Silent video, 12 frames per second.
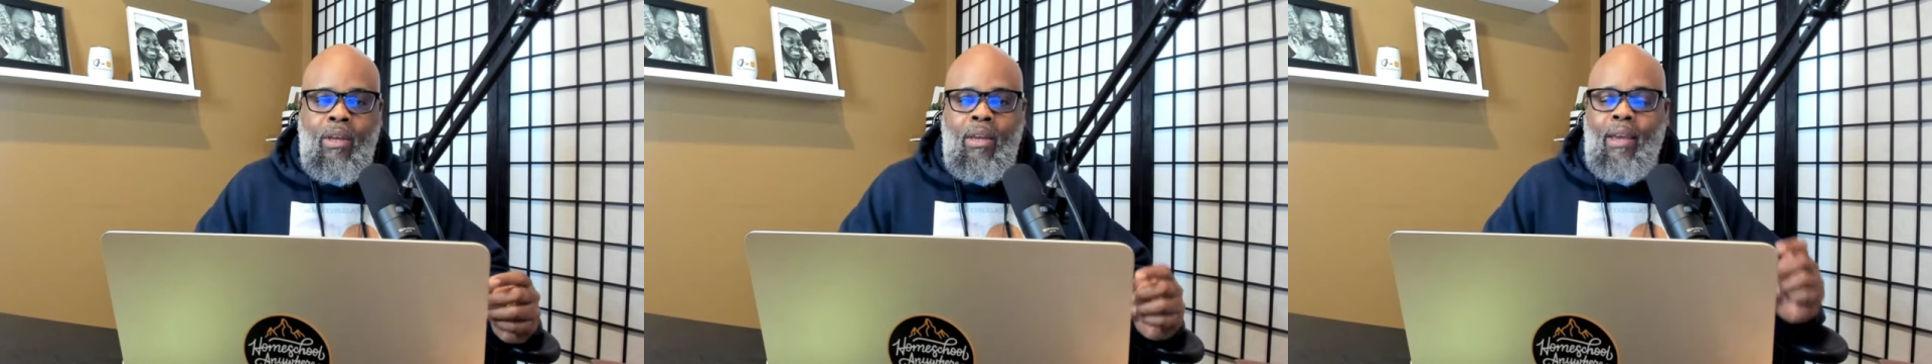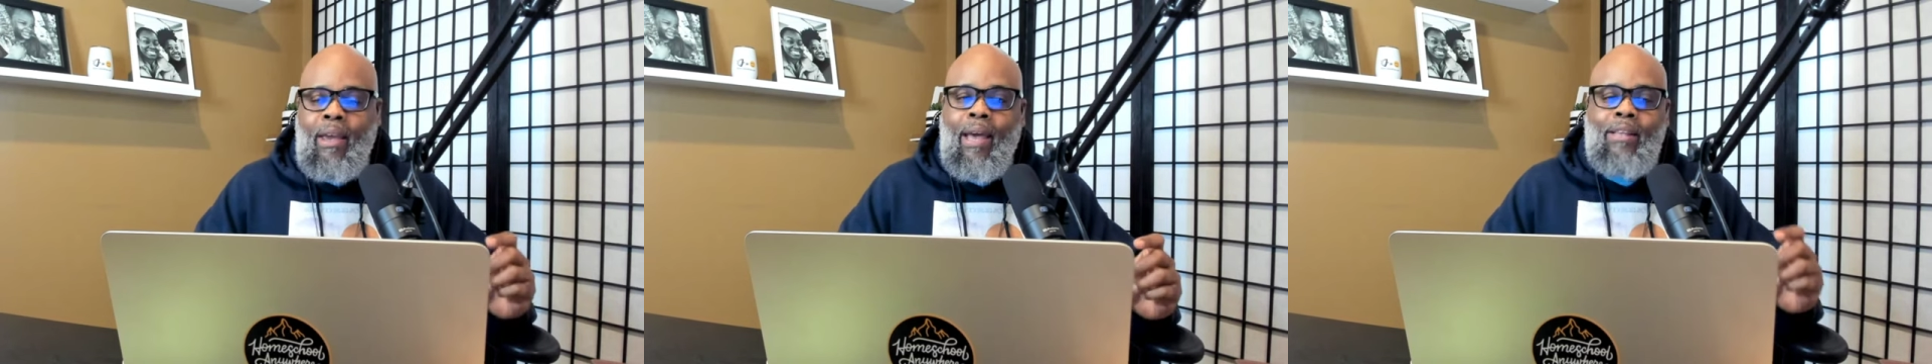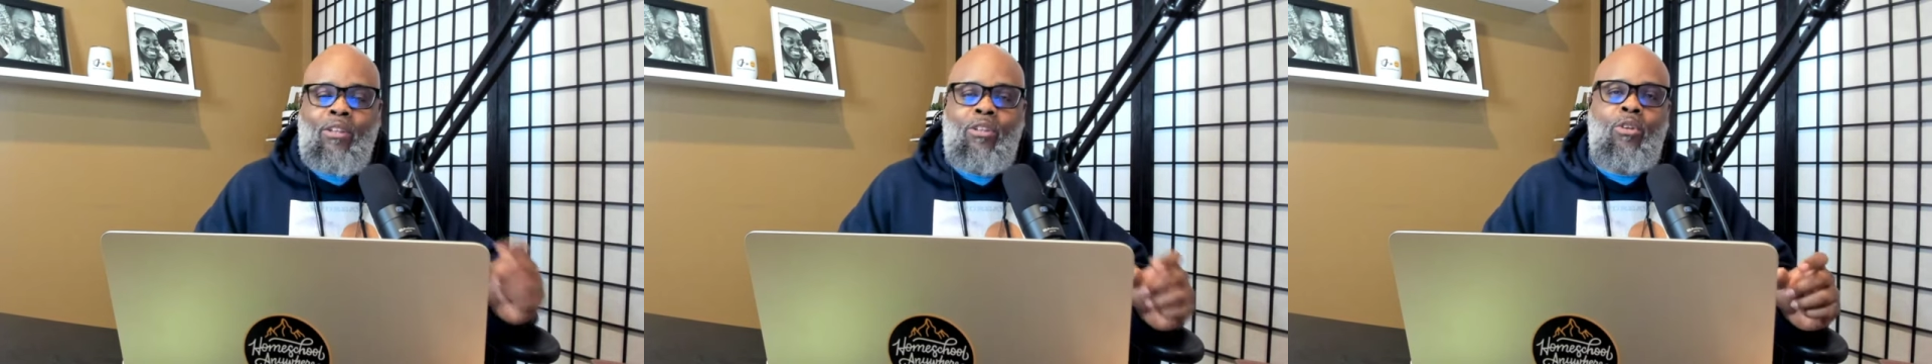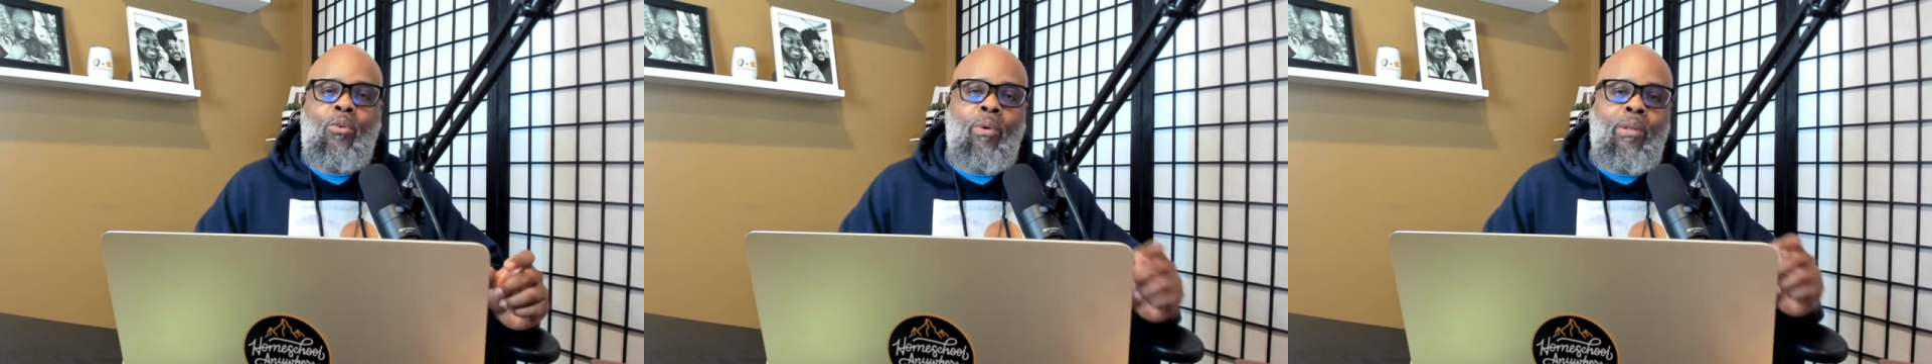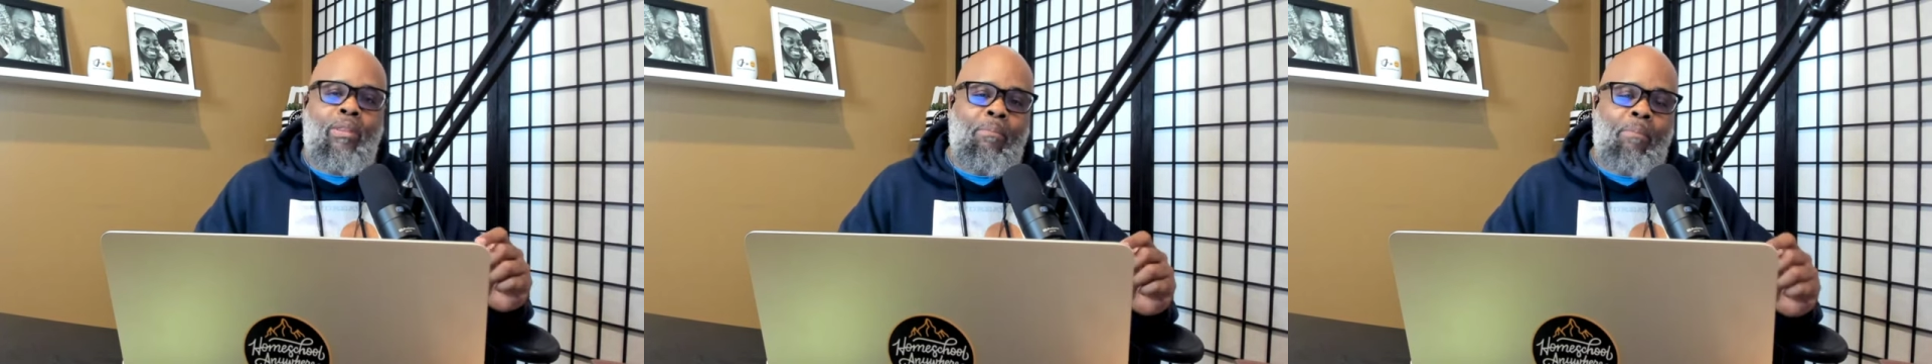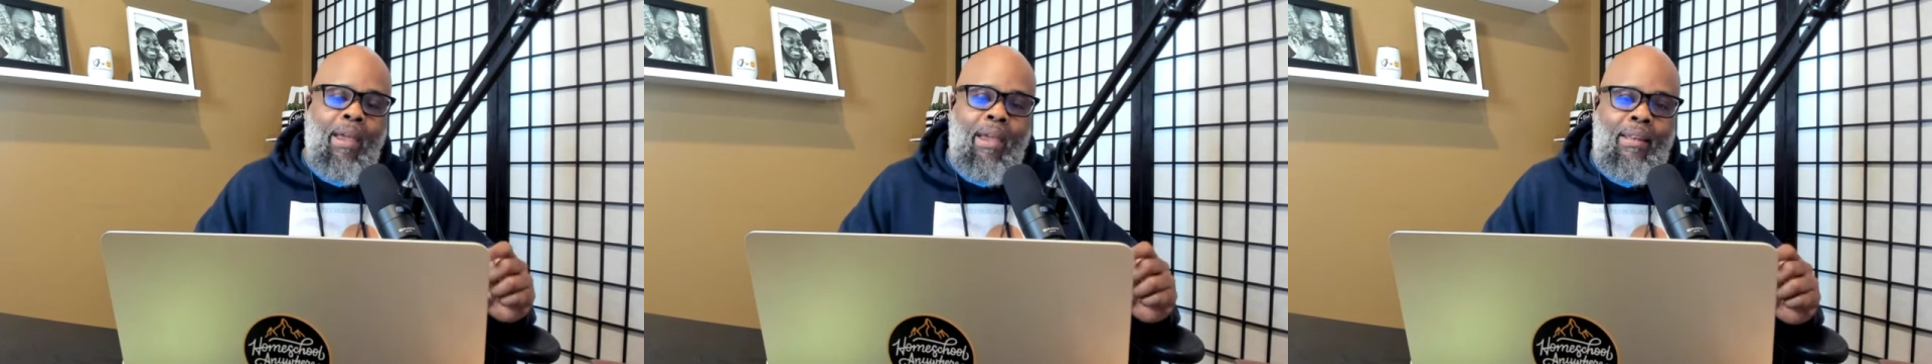It had to do with the
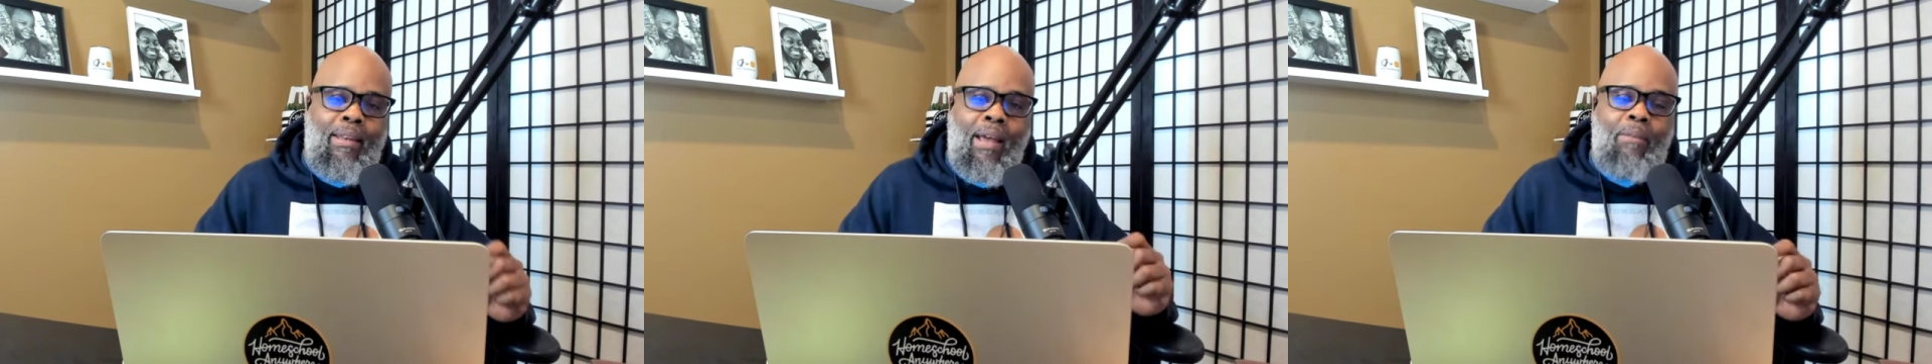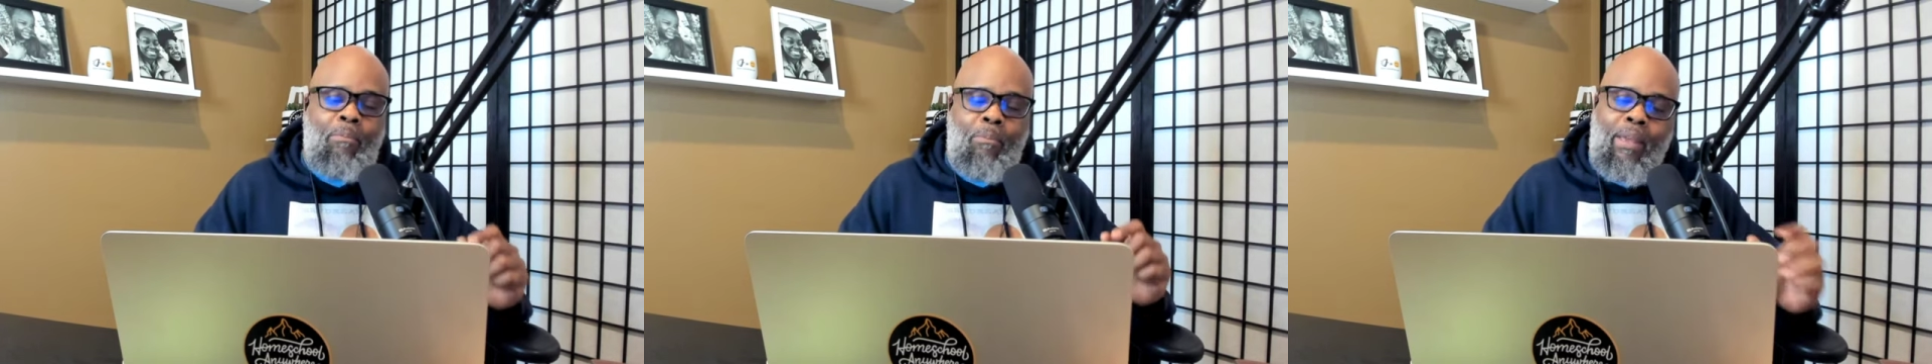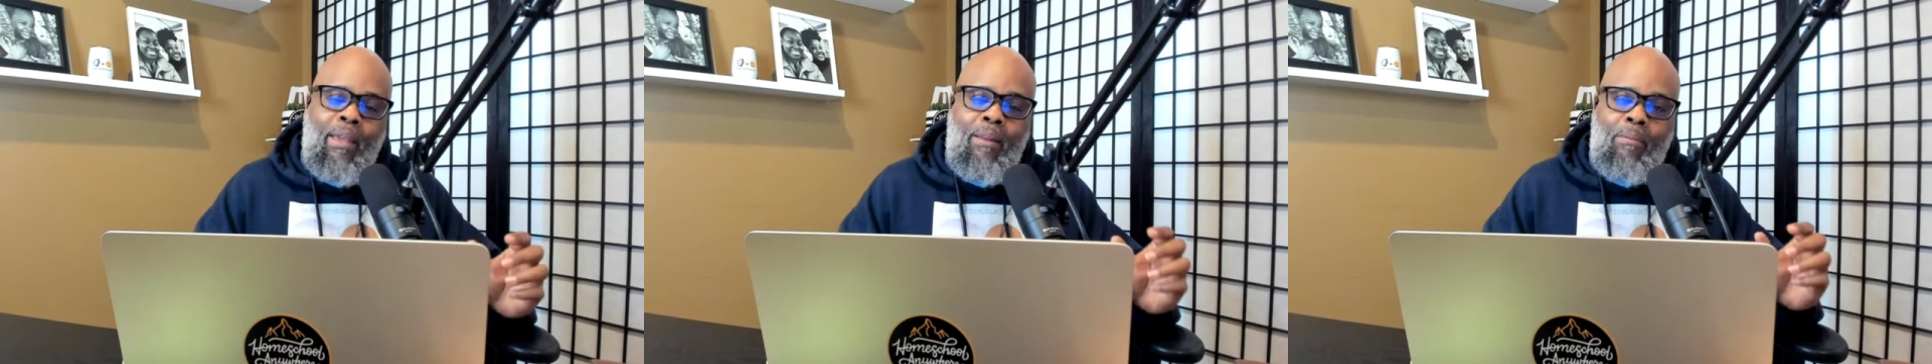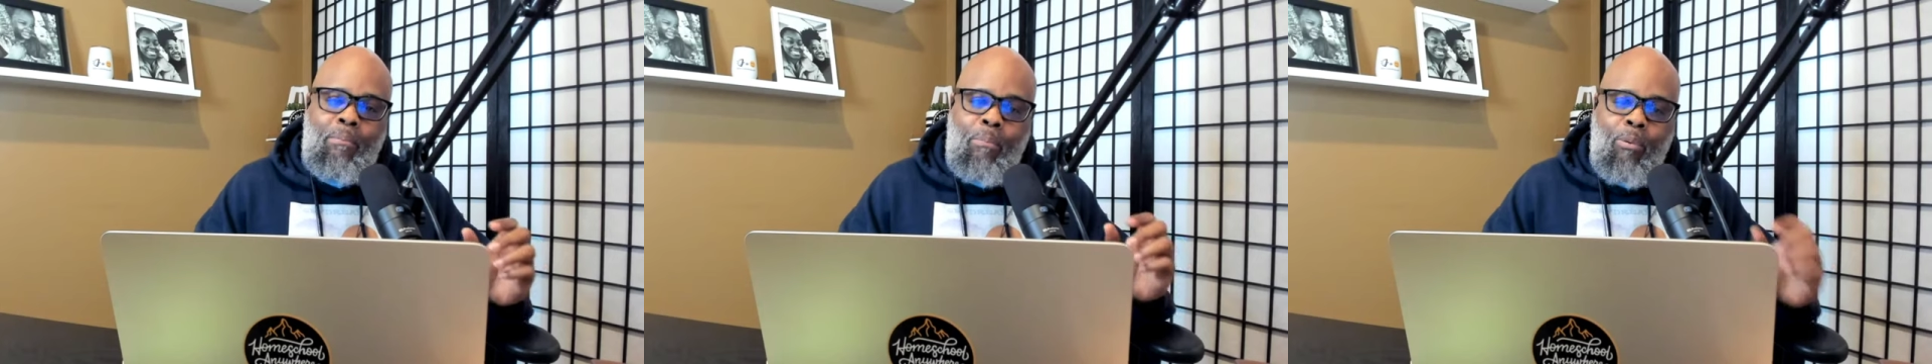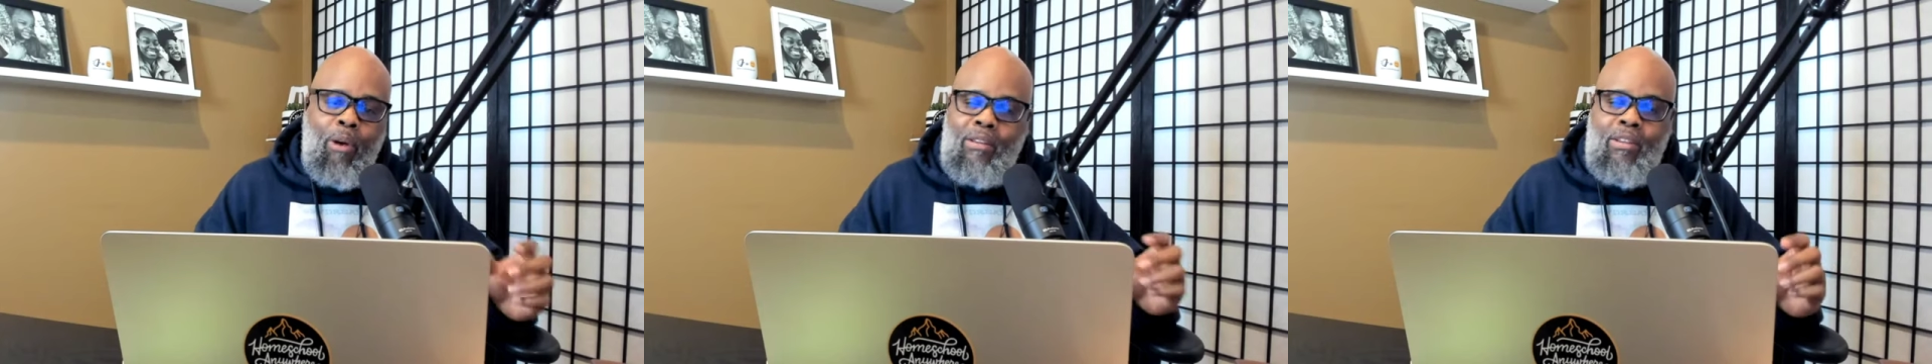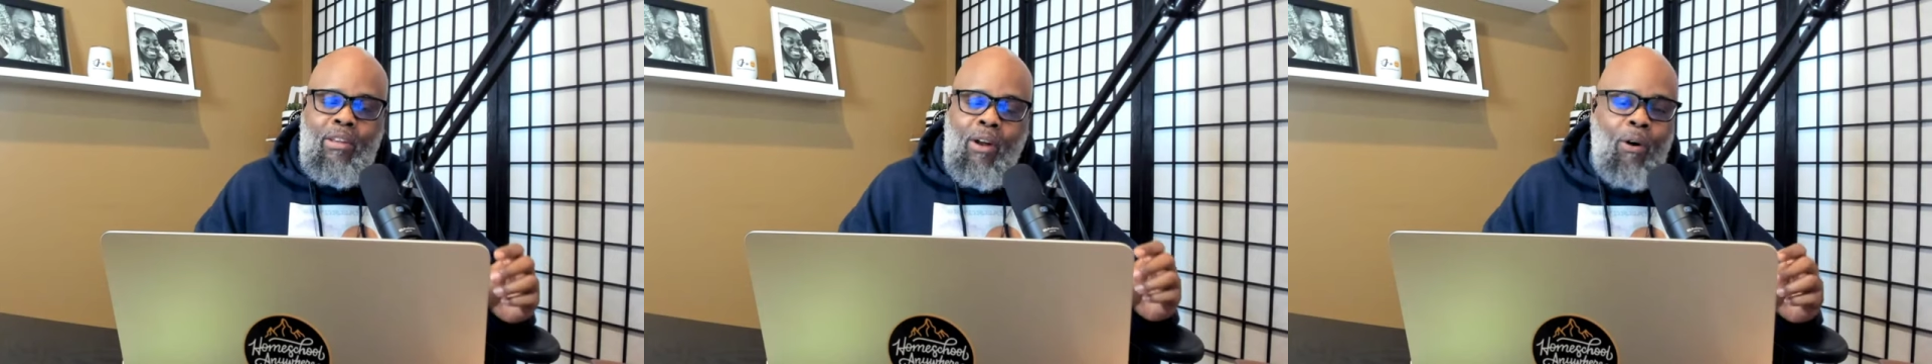man not being
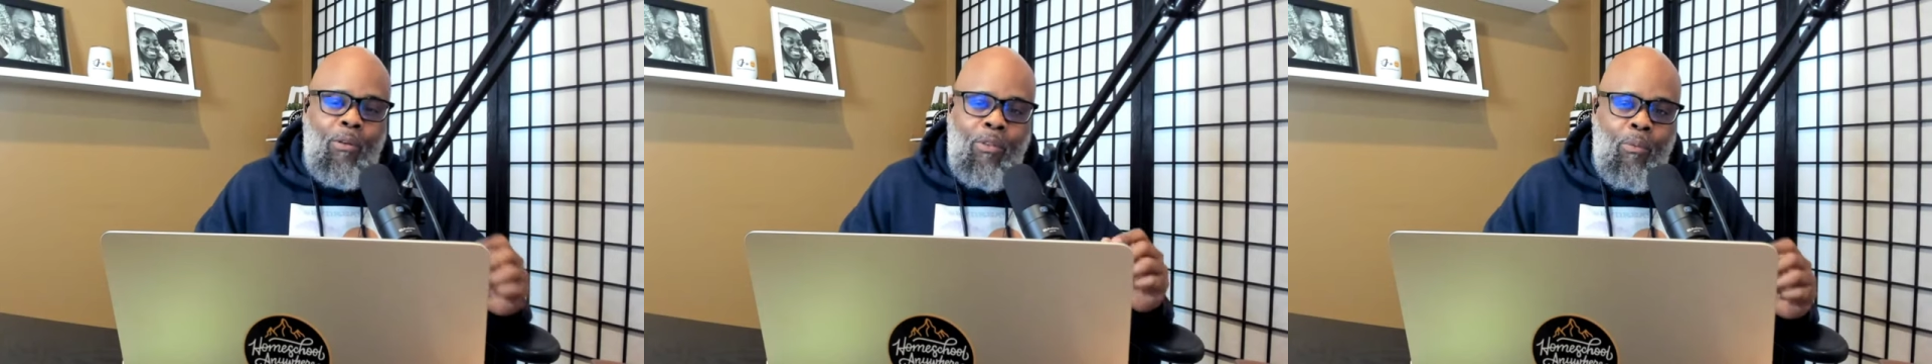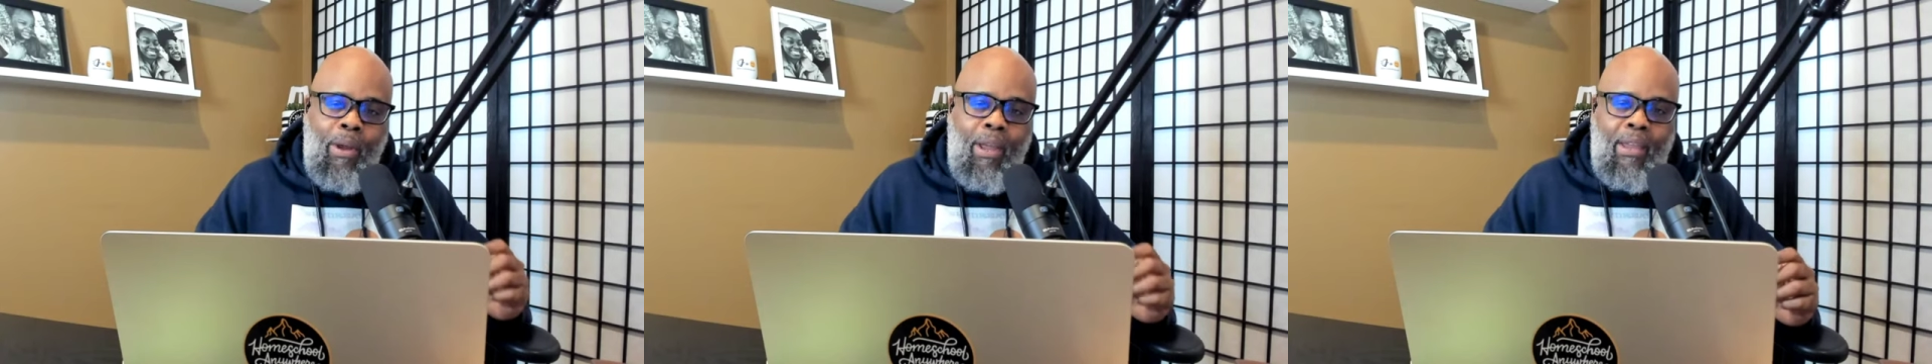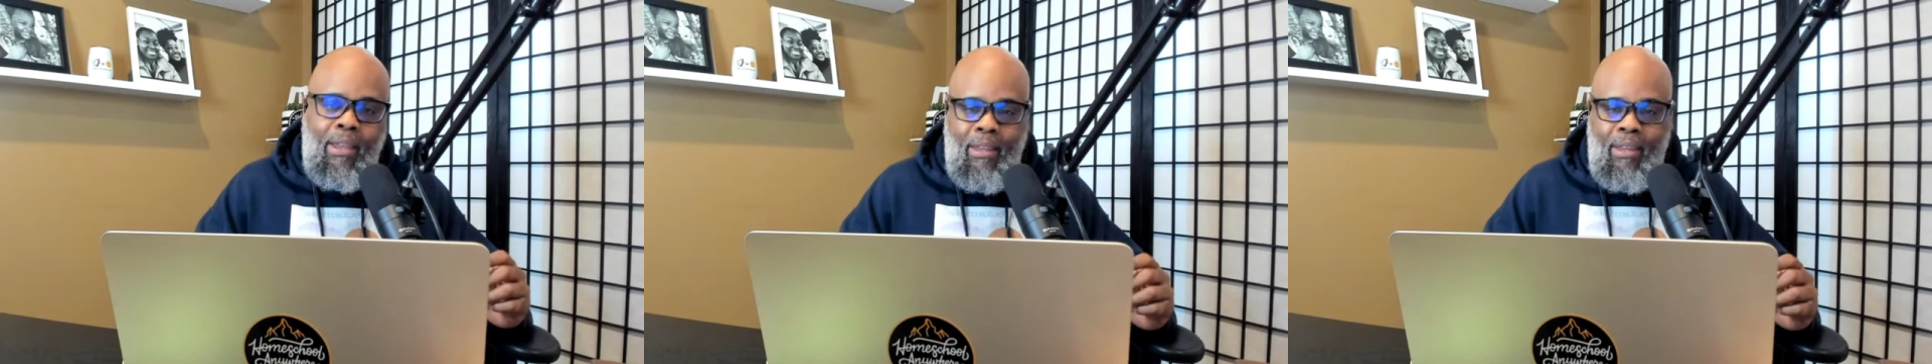present all the way.